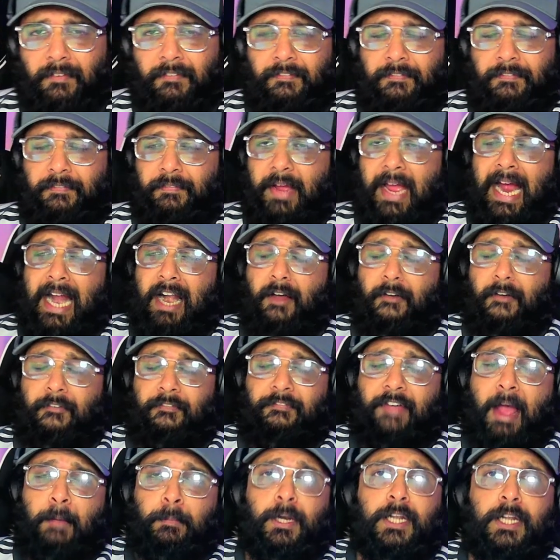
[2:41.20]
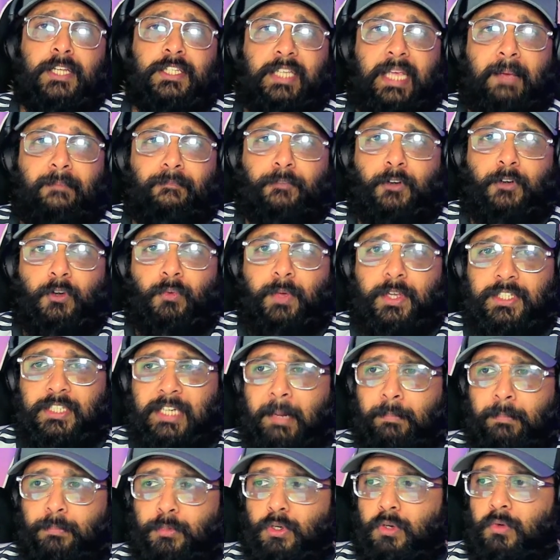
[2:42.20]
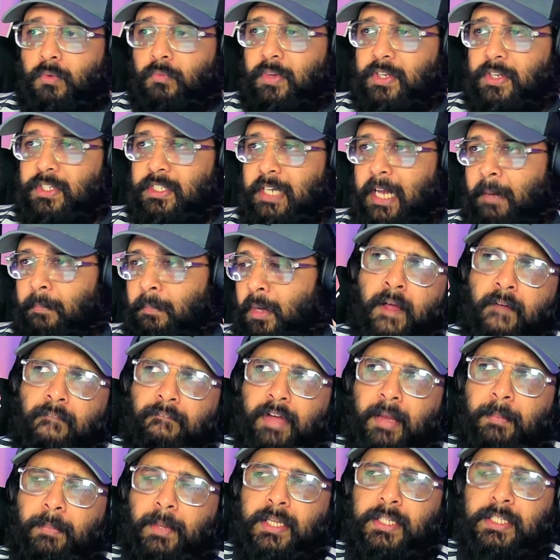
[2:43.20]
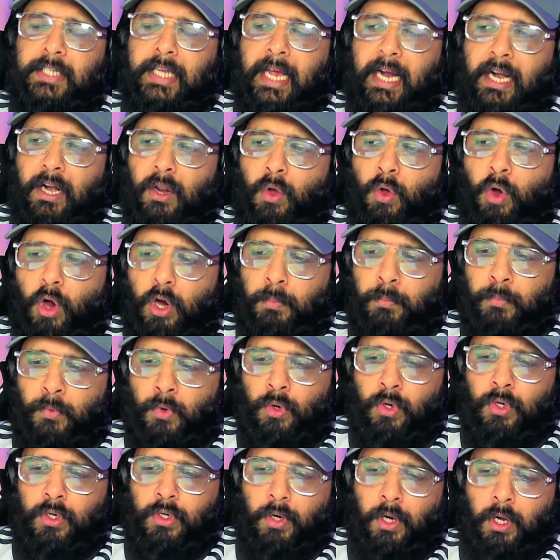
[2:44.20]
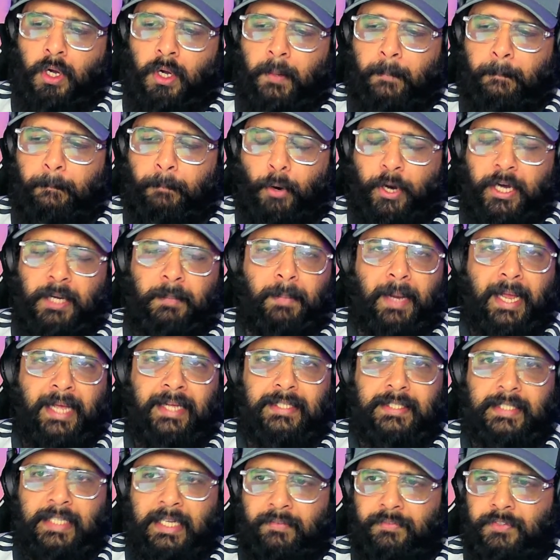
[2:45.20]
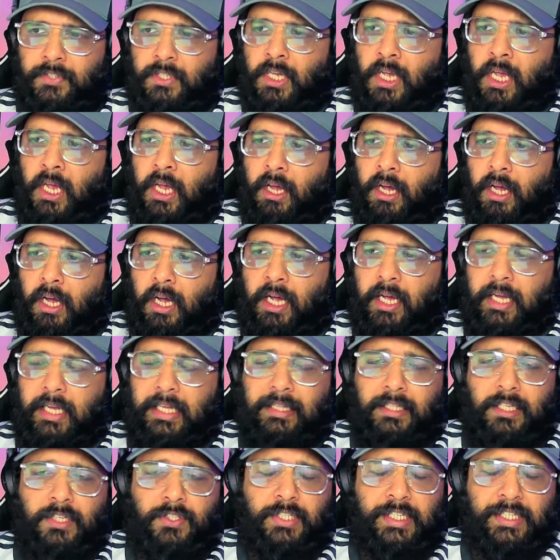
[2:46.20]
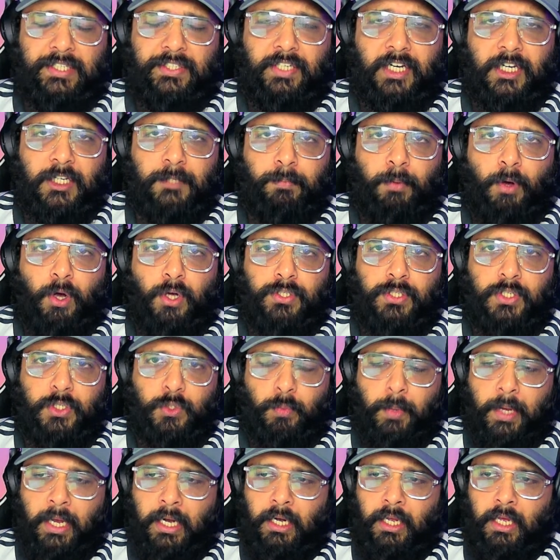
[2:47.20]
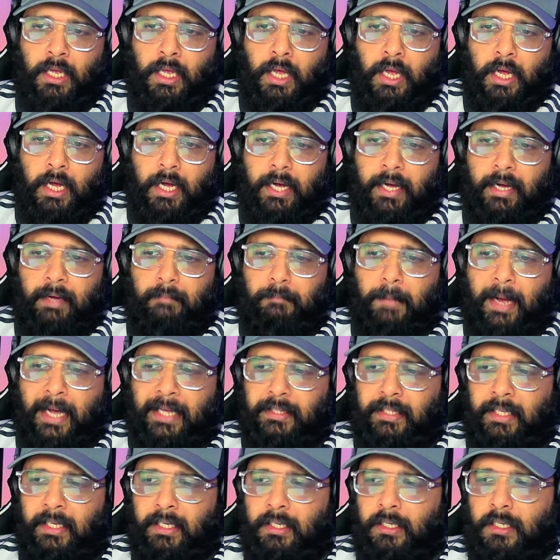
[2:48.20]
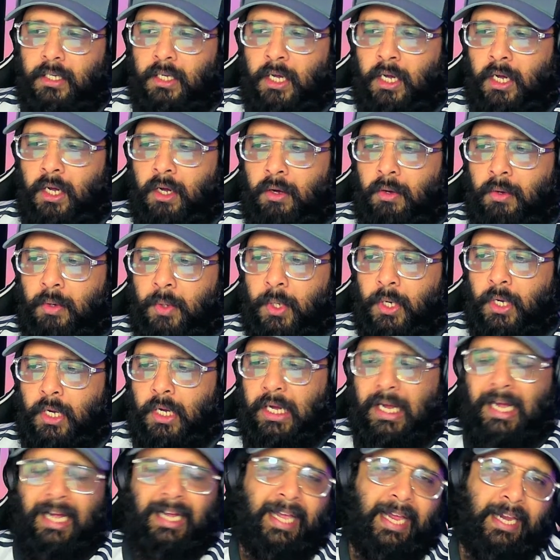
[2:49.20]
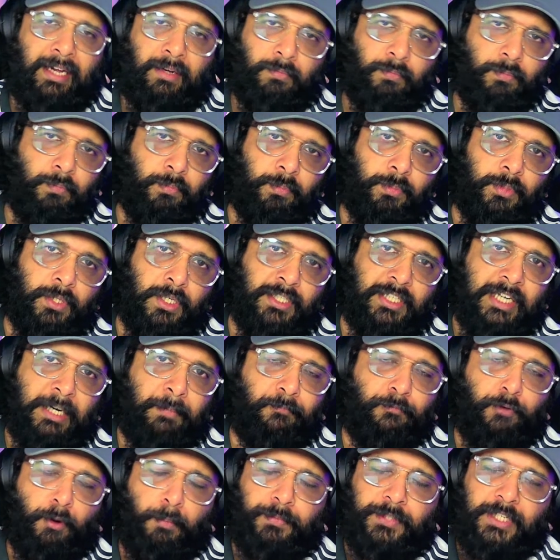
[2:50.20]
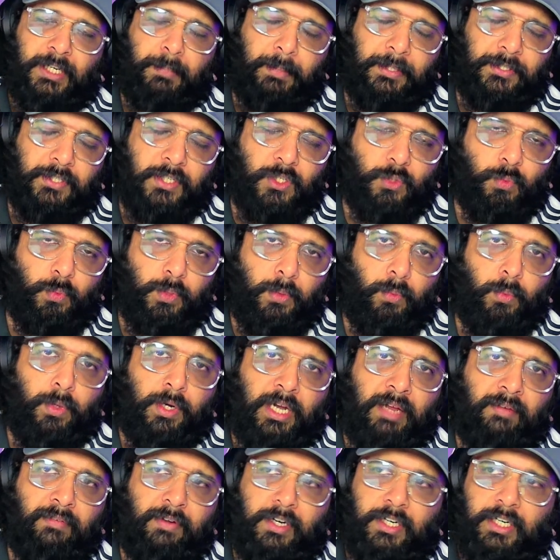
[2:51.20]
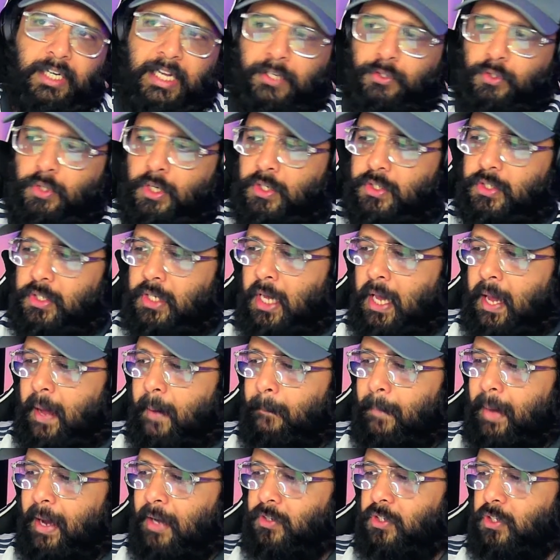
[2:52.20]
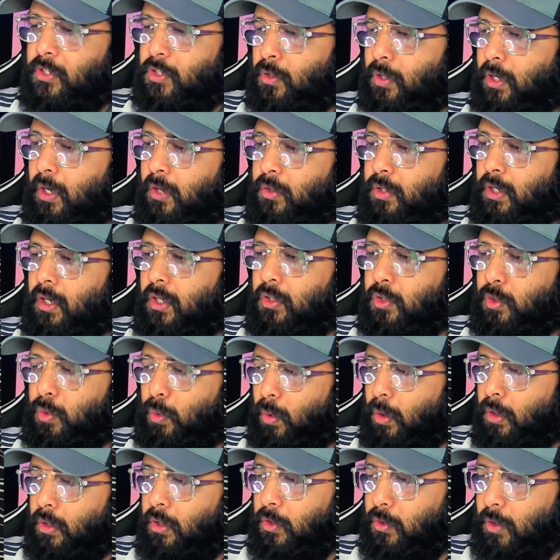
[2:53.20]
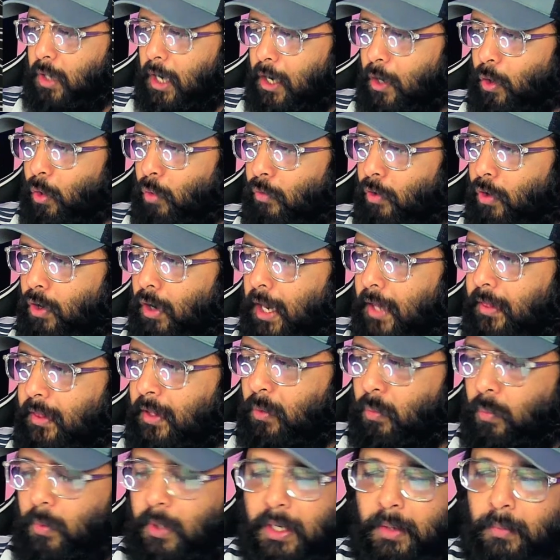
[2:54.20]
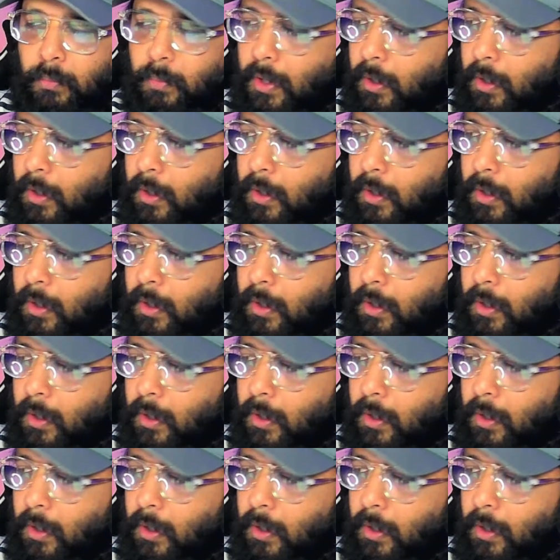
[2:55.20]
had a fabulous game for West Ham. Fabianski had a lot more point blank saves in the 6 yards box as well. I think again, from set pieces we were never dangerous. Manchester United overall, I think we will